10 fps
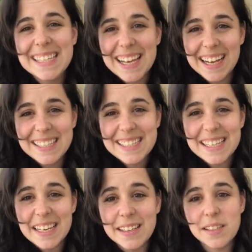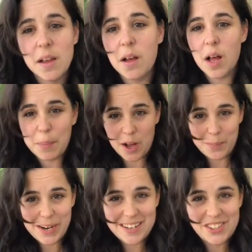hunt is a palm
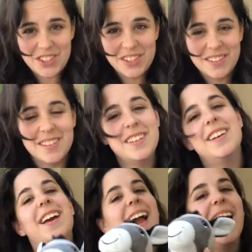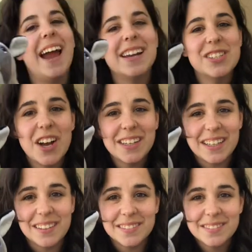branch and a
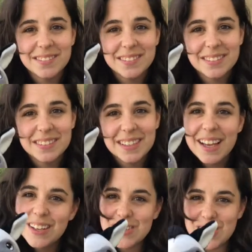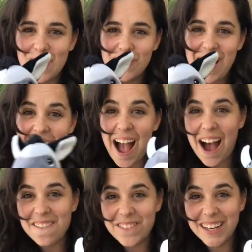donkey. So
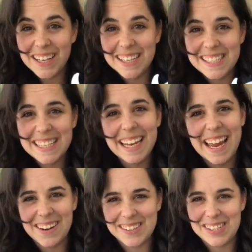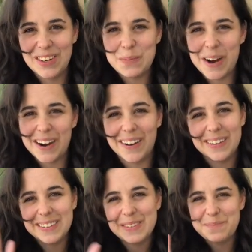have fun hunting, and I'll see you tomorrow.
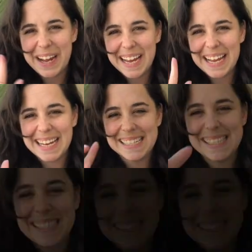Bye, guys.